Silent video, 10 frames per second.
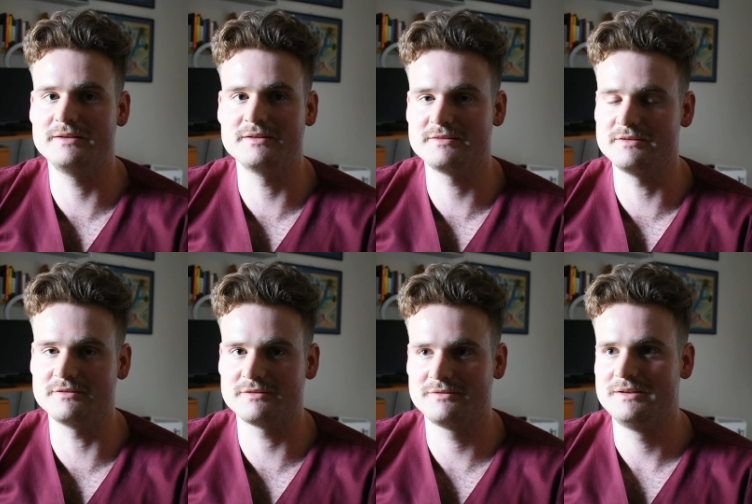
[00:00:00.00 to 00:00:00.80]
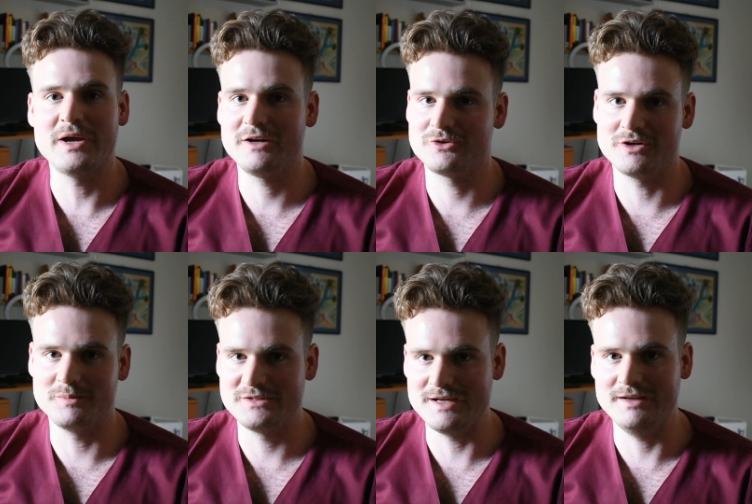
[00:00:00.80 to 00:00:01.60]
and doesn't
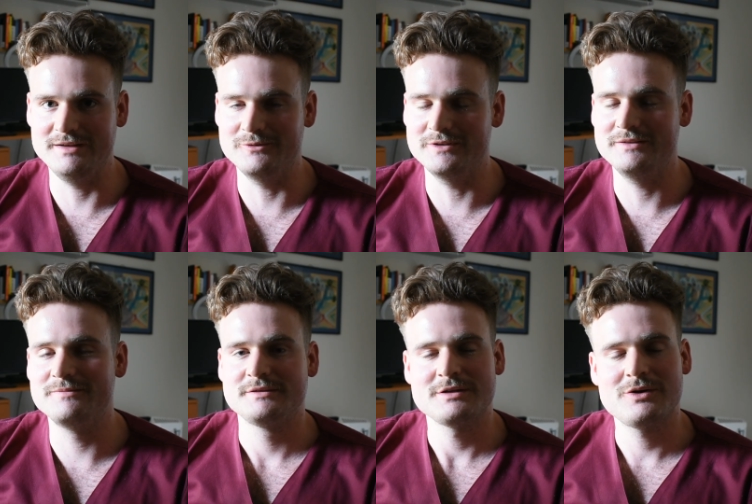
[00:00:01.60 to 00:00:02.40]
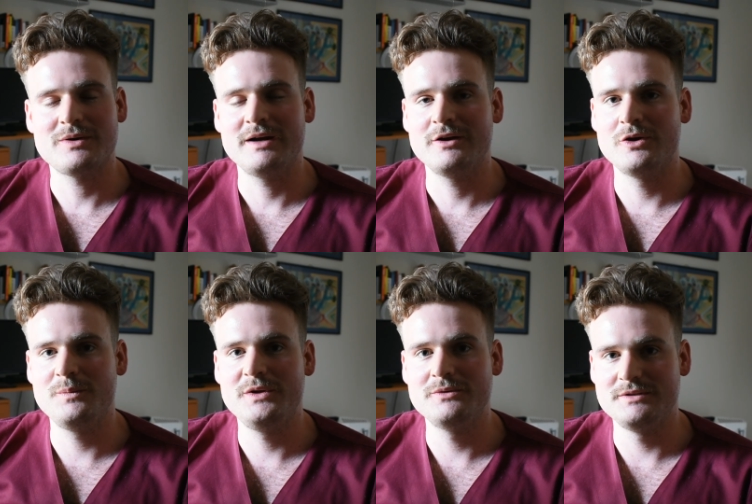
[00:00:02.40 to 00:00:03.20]
bankrupt anyone. So I
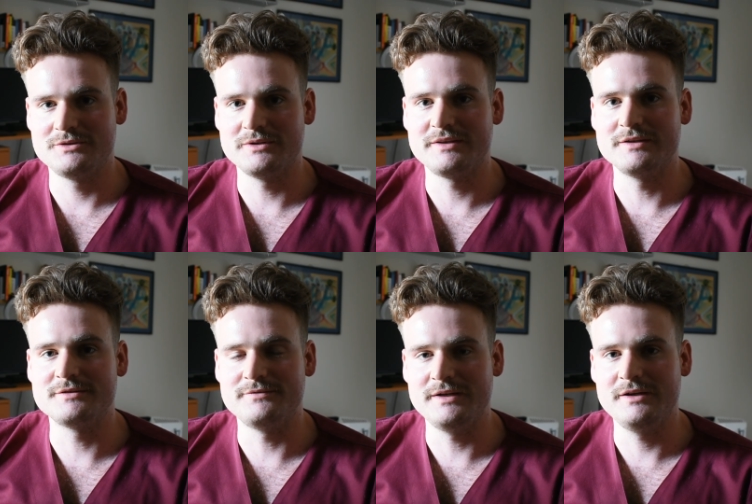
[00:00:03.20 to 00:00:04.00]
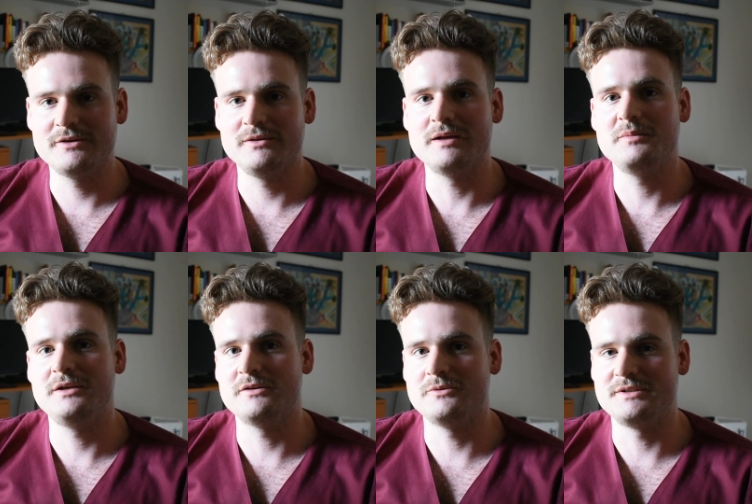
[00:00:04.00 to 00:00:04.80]
hope you enjoyed this video. Let me
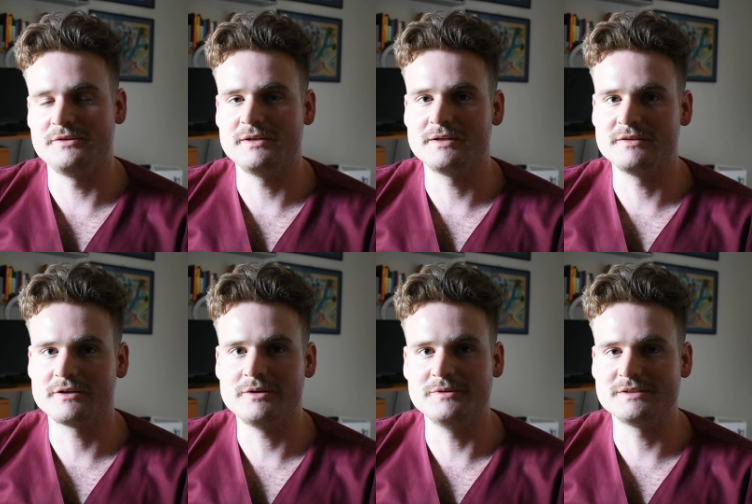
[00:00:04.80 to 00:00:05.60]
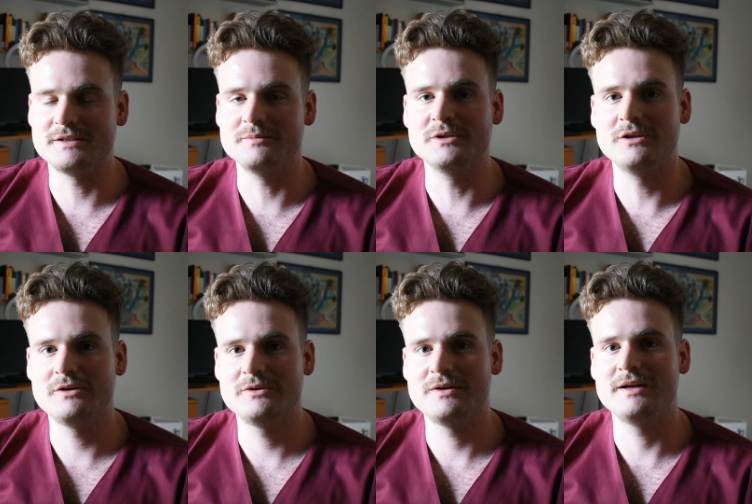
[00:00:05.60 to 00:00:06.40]
know what you think in the comments down below,
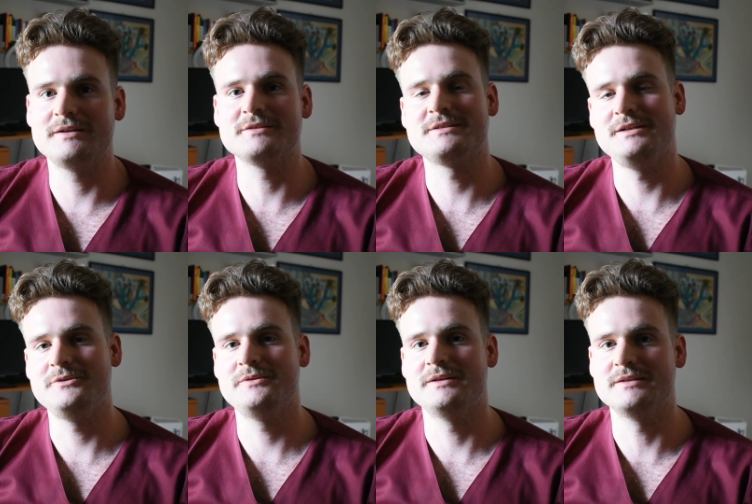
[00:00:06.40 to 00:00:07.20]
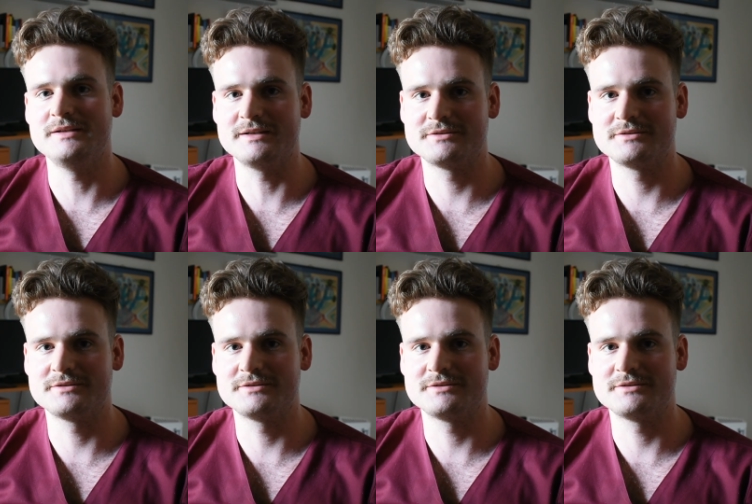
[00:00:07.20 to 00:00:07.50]
and I'll see you in the next